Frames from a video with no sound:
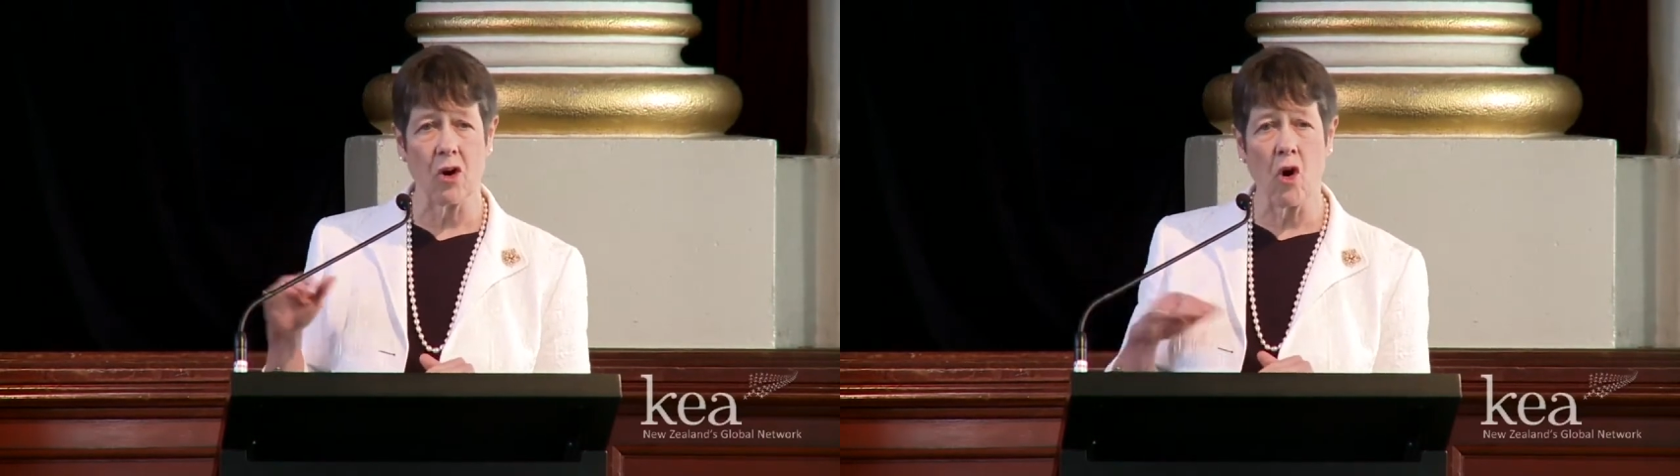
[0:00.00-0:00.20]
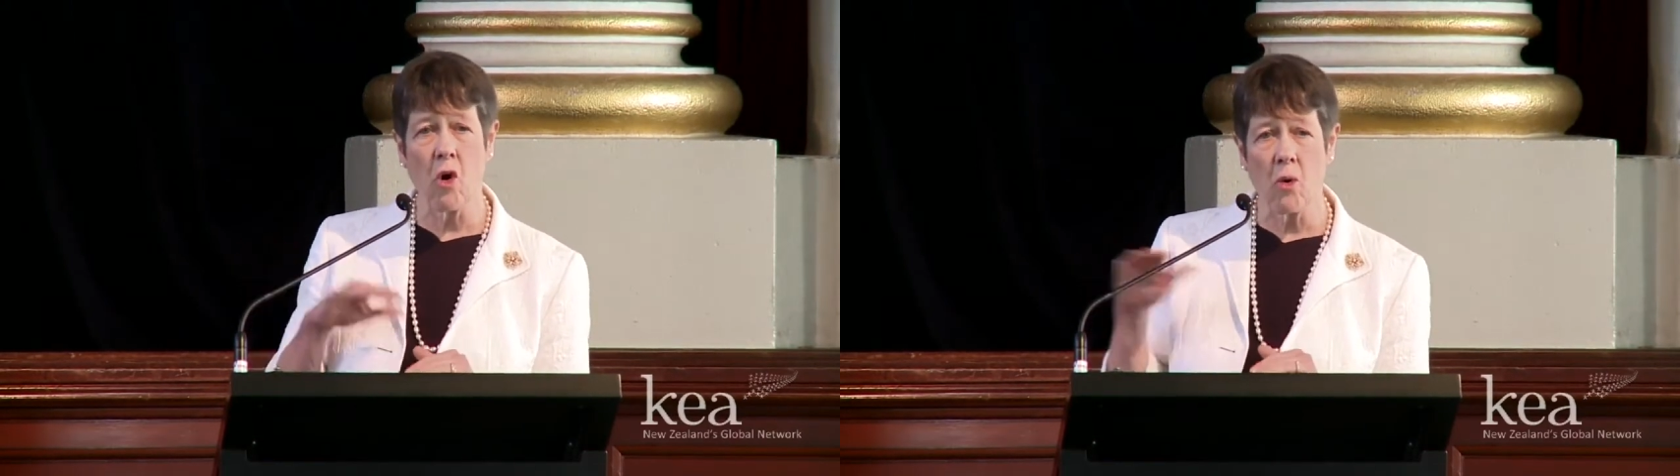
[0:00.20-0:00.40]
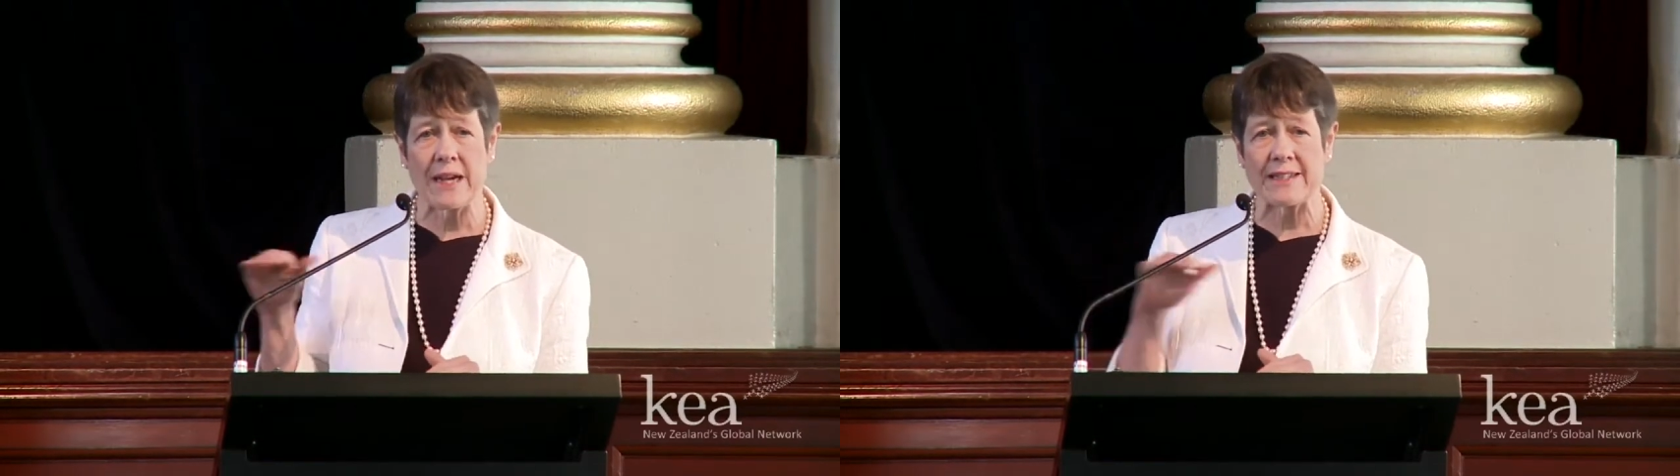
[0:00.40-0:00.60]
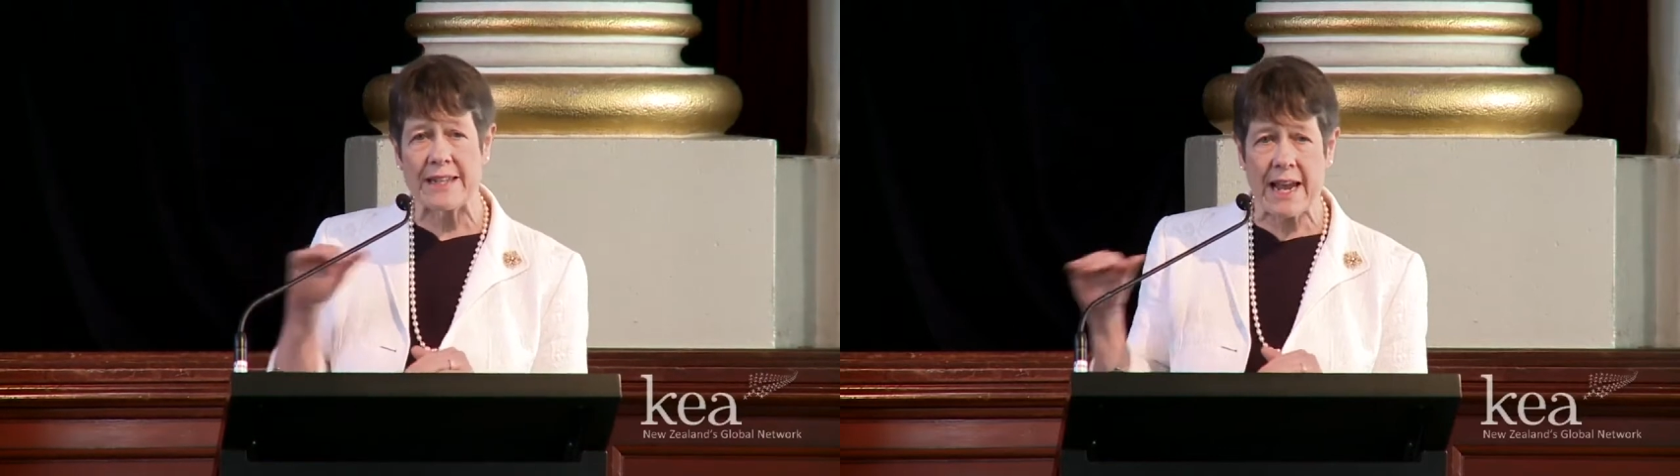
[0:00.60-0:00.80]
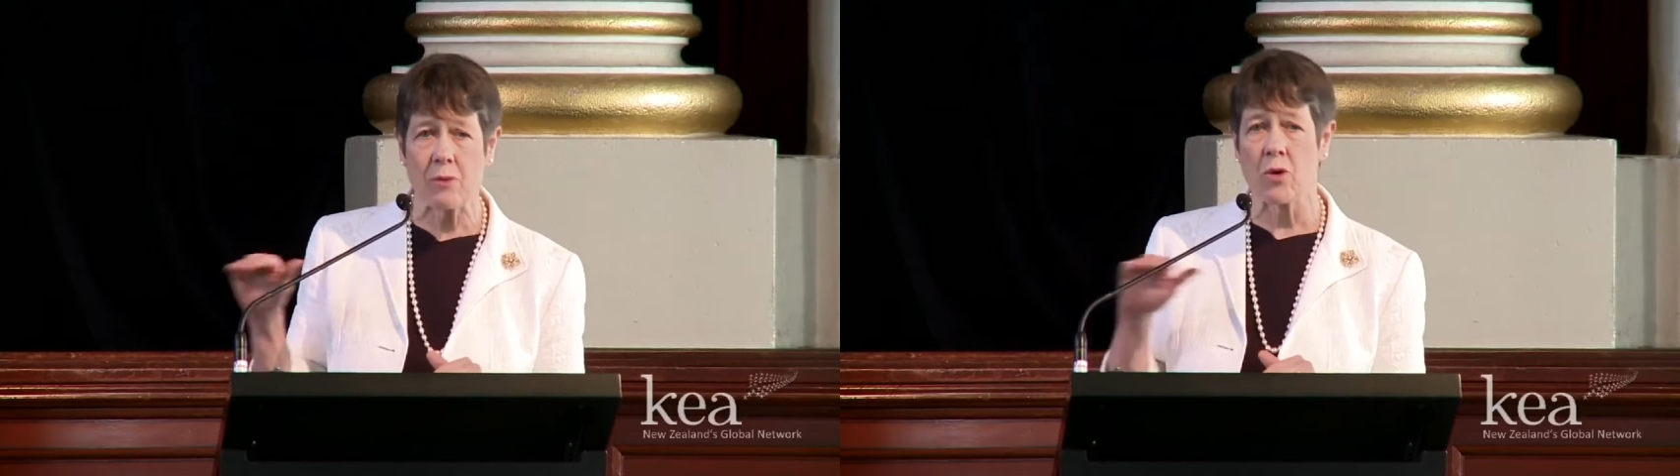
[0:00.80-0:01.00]
always
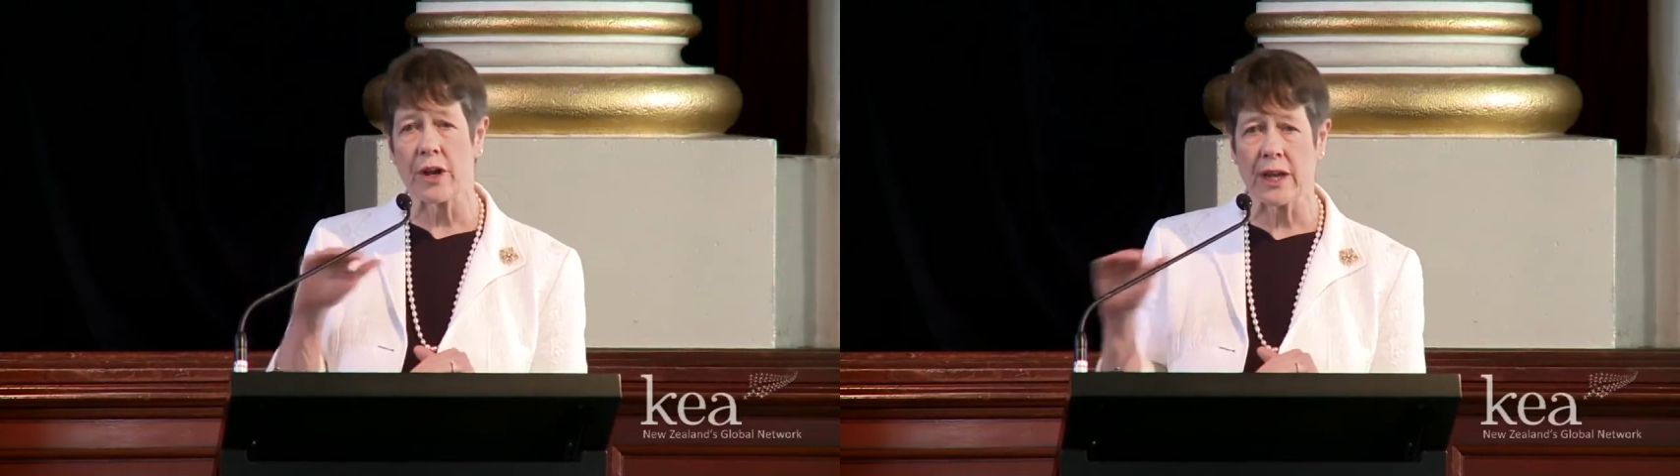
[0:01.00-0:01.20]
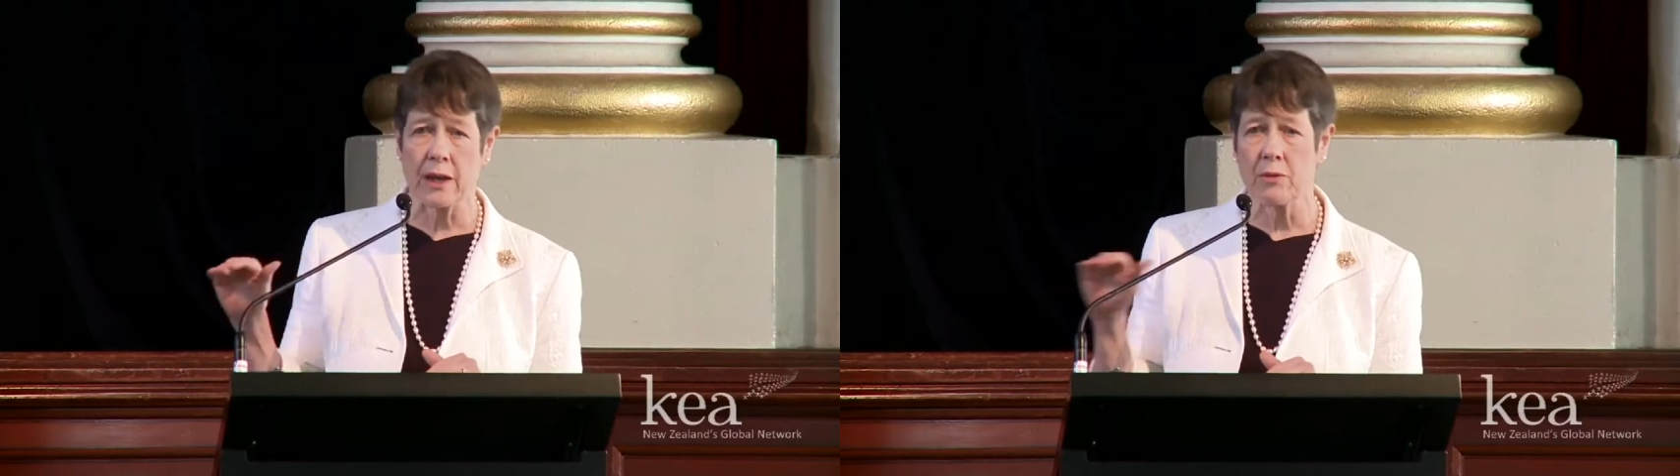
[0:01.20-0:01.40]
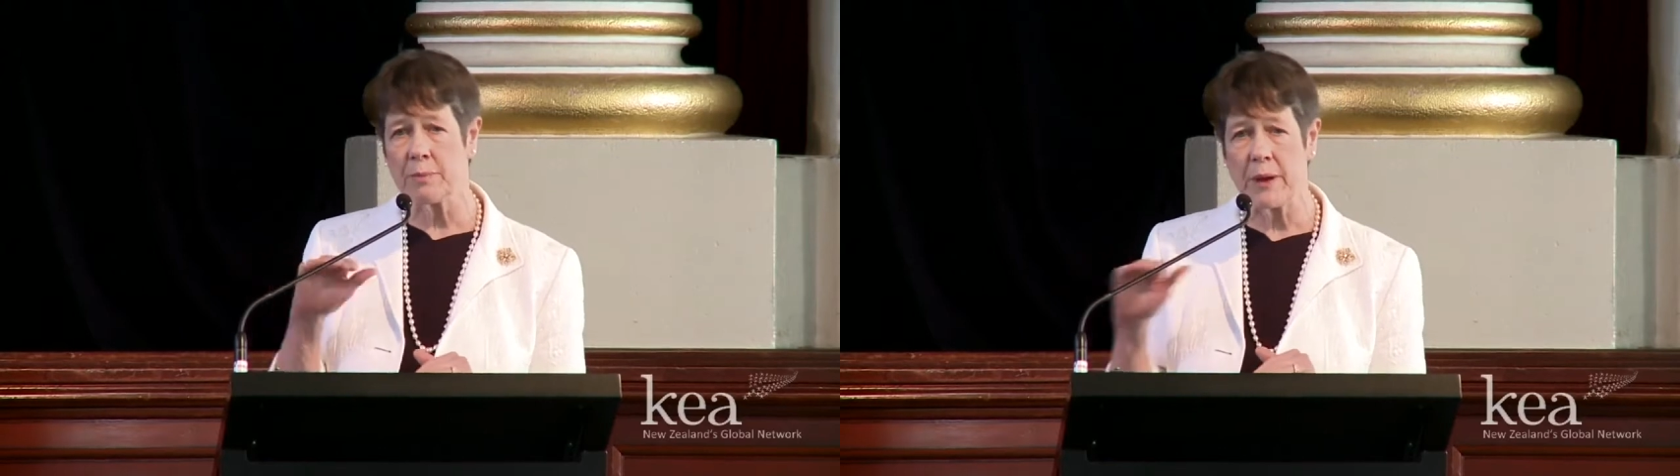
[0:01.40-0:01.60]
networking with